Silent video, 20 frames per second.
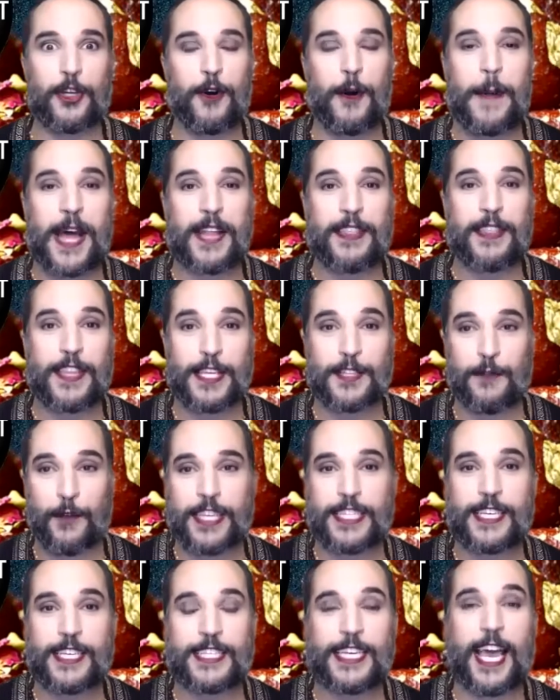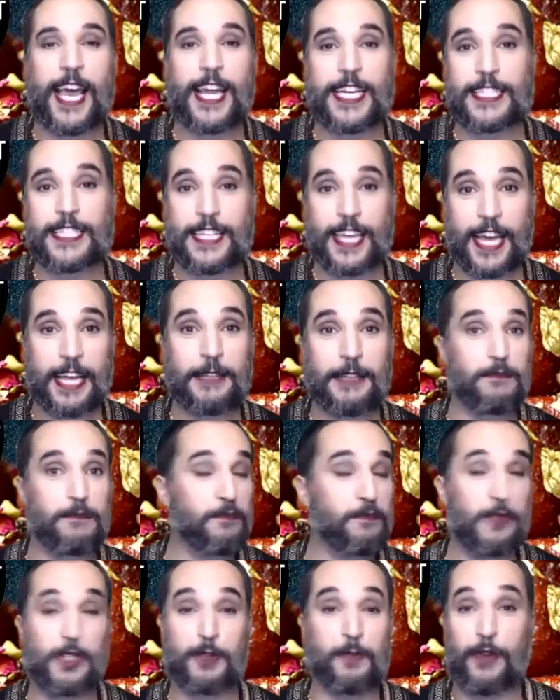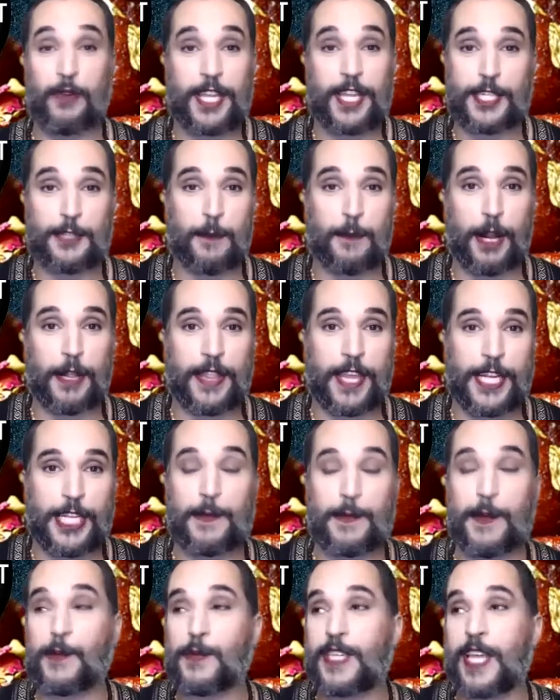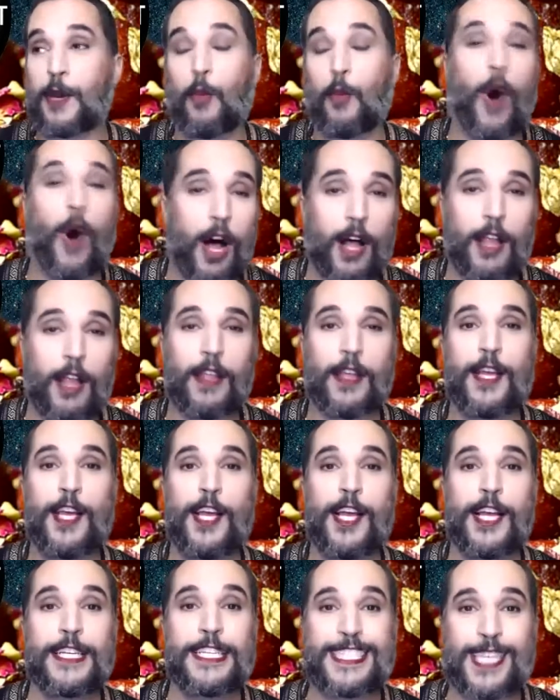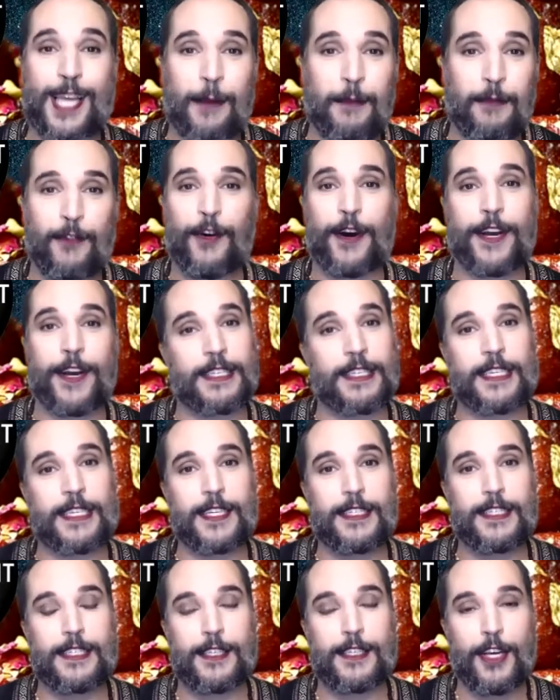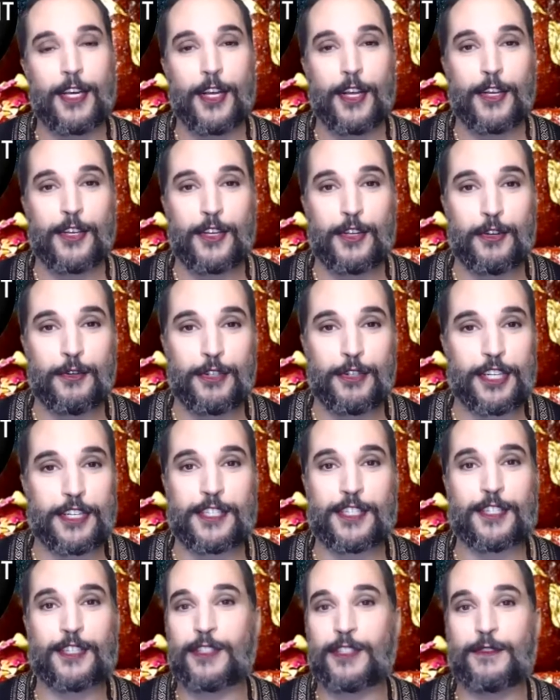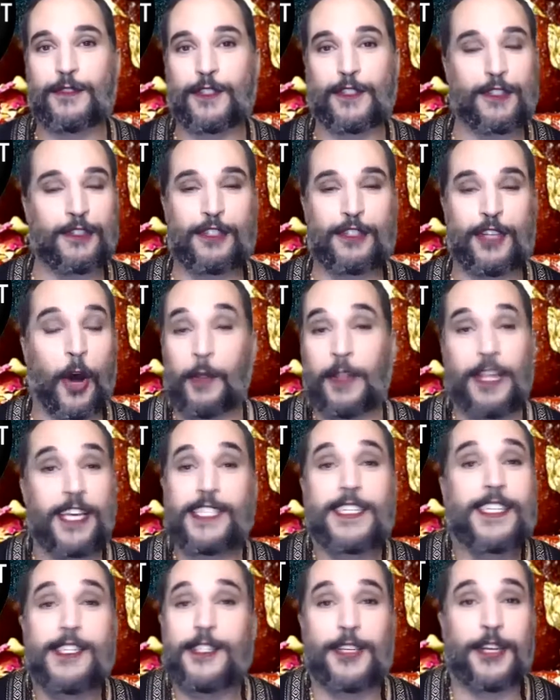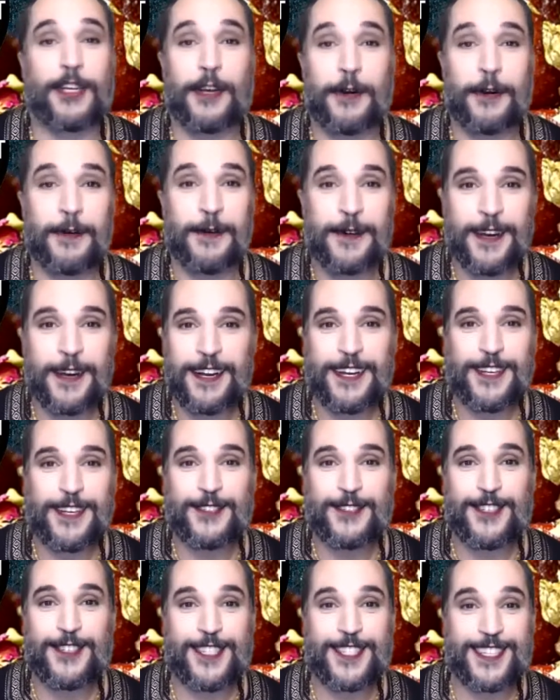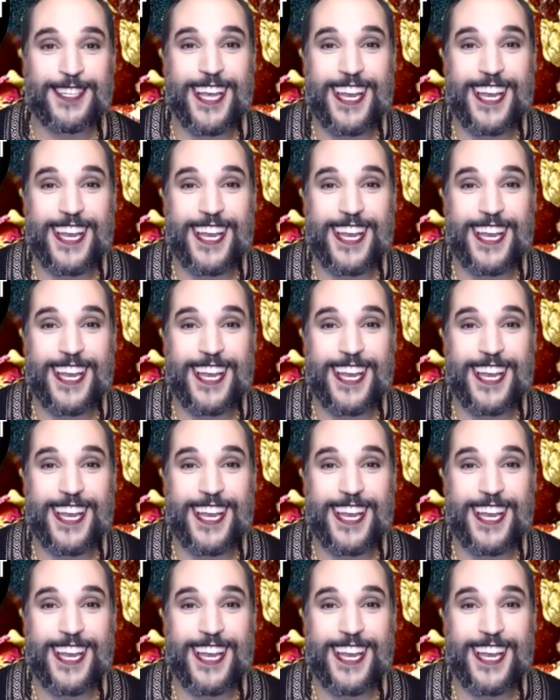about these voices? And he said, it's a really smart thing to me. He was like, well, some voices, you just don't listen to. Just